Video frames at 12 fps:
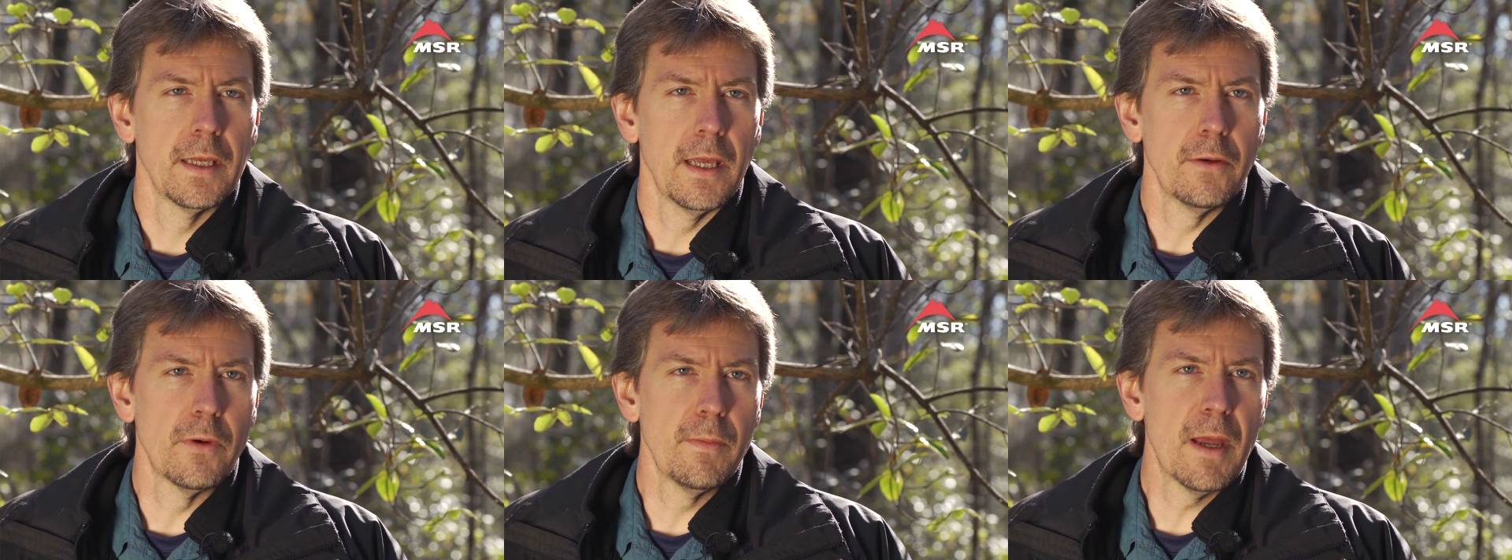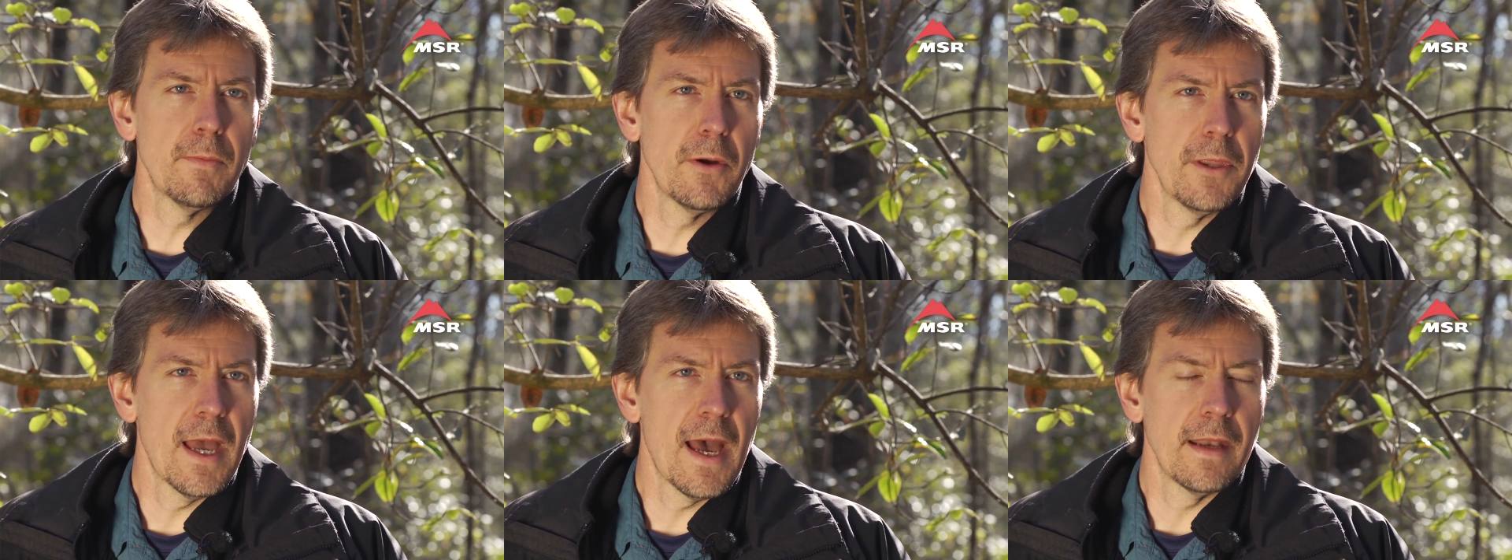And remember
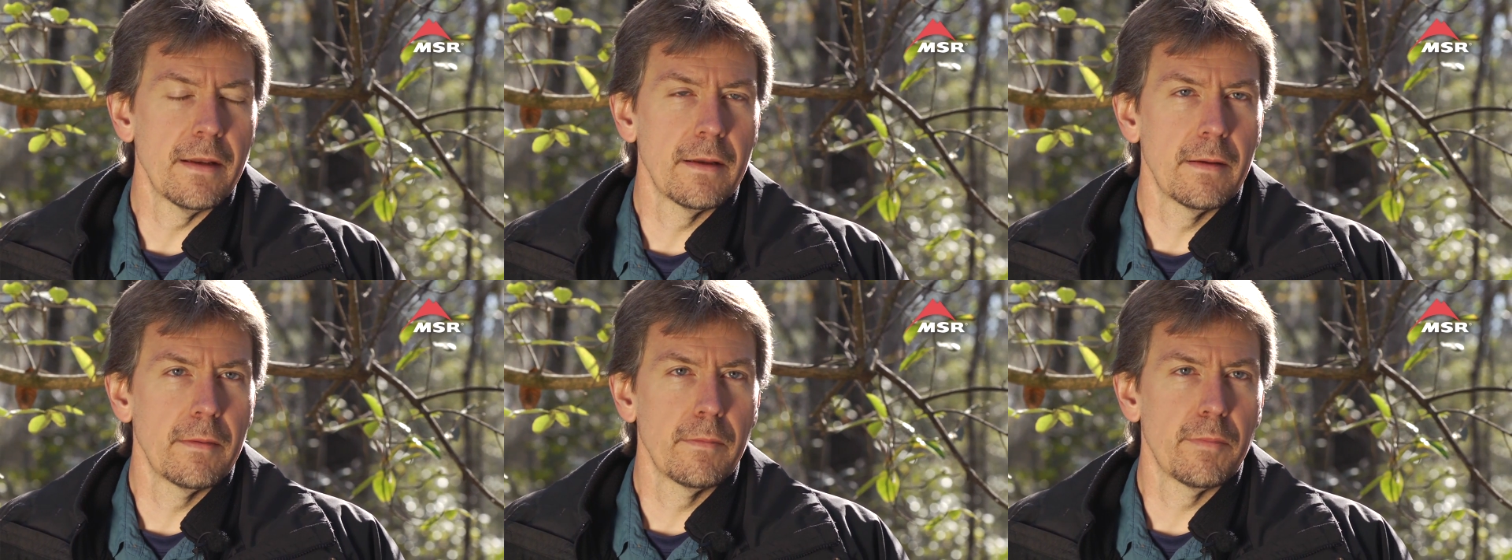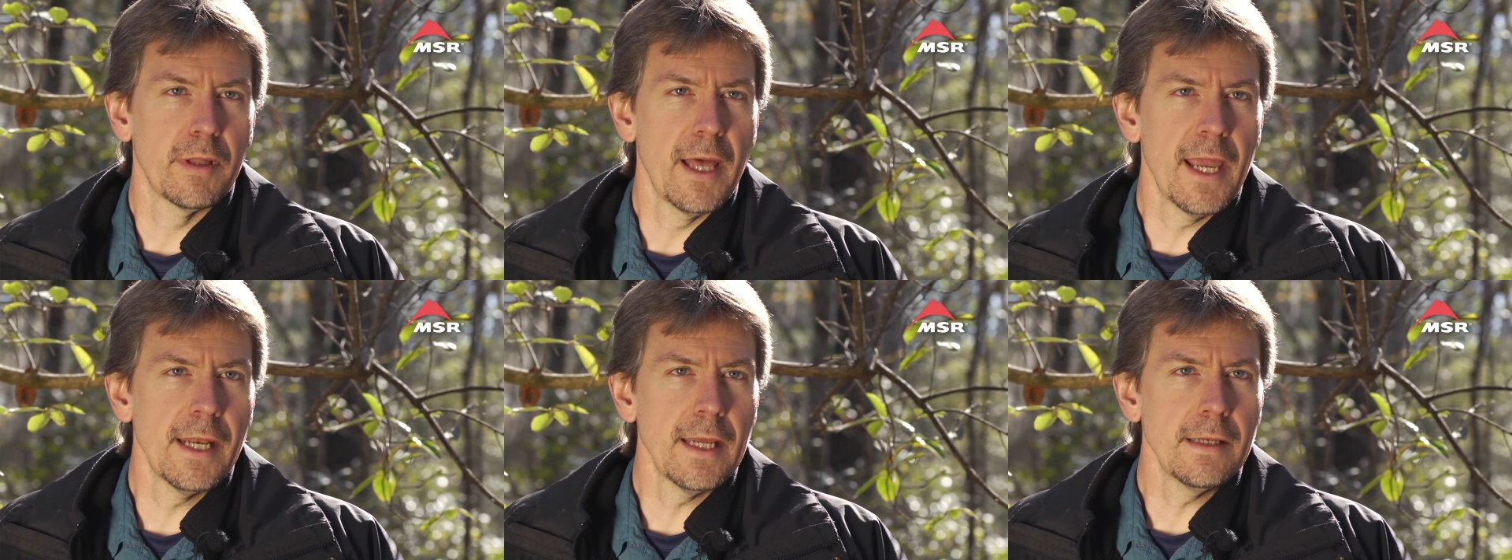that
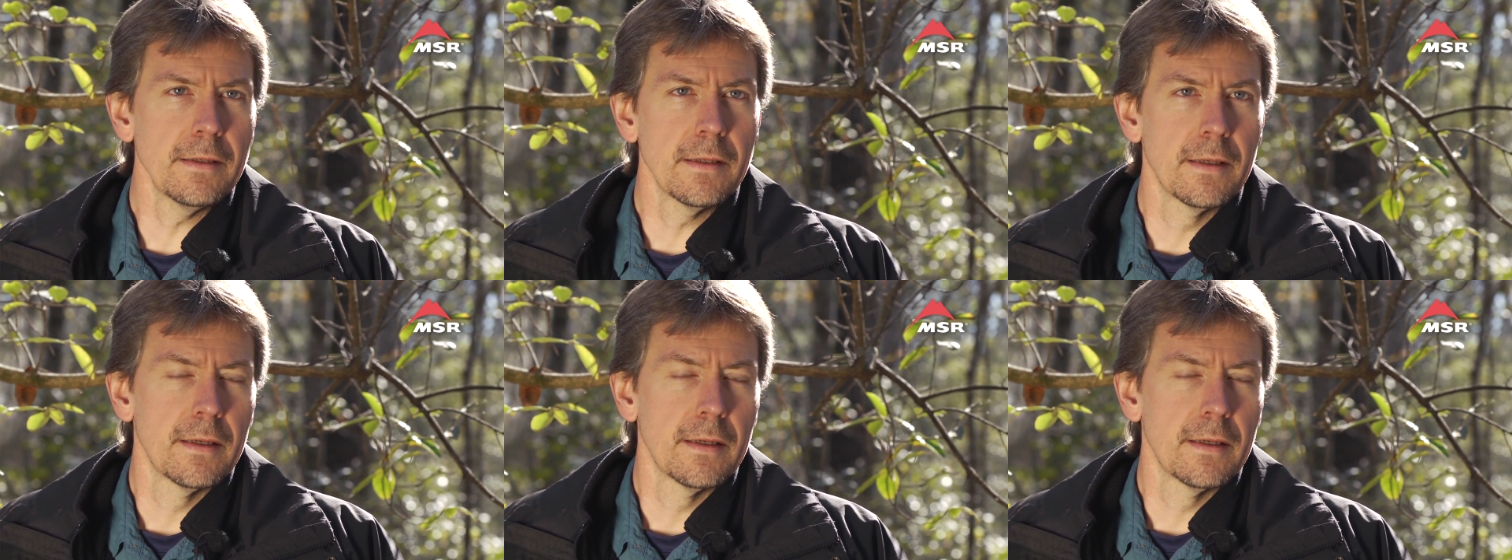planning,